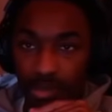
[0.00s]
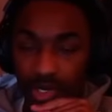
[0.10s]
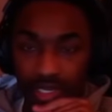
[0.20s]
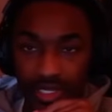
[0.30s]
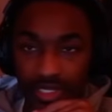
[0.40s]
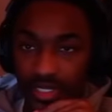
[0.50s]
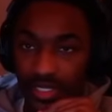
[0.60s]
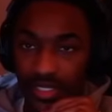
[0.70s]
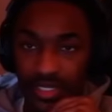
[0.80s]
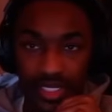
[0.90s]
But
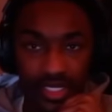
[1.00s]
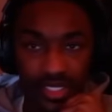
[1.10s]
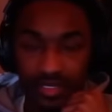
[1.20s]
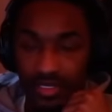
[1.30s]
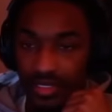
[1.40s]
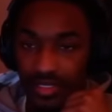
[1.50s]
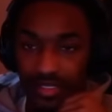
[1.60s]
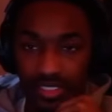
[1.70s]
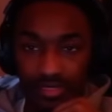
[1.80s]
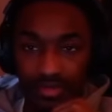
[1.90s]

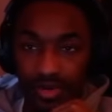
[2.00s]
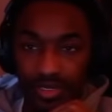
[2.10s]
sitting